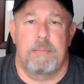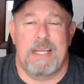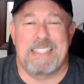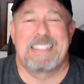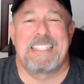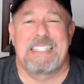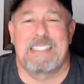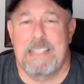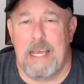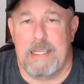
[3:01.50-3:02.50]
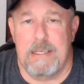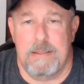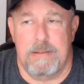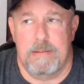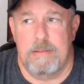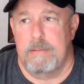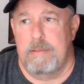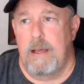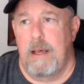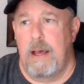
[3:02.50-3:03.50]
about a 6 second
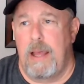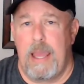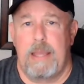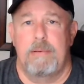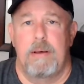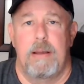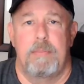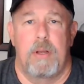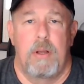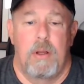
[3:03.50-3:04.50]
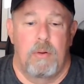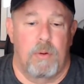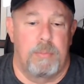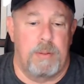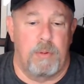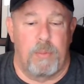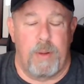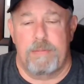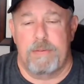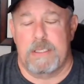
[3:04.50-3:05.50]
hang time where people
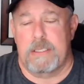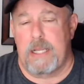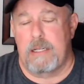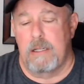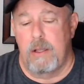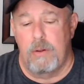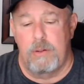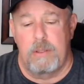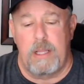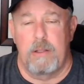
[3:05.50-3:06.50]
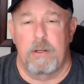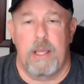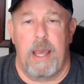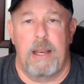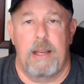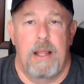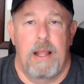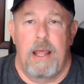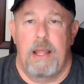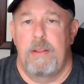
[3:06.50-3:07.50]
wait for the site to load, they look at it,
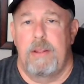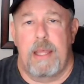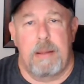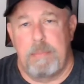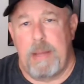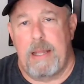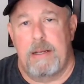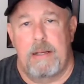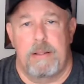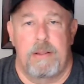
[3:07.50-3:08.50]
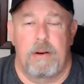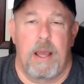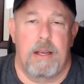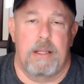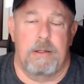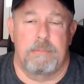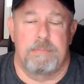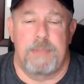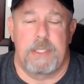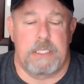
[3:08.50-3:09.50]
and then they abandon it. They're out of here.
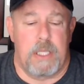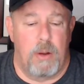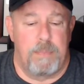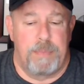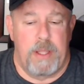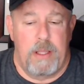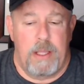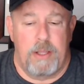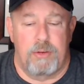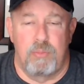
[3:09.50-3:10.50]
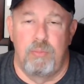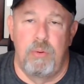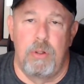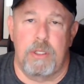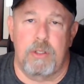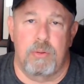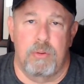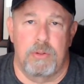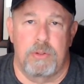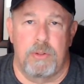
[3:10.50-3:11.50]
So it's really
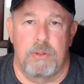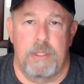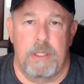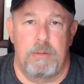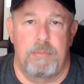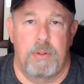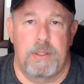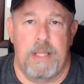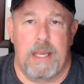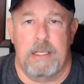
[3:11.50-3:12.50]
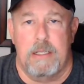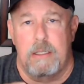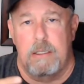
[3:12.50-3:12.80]
crucial that you put that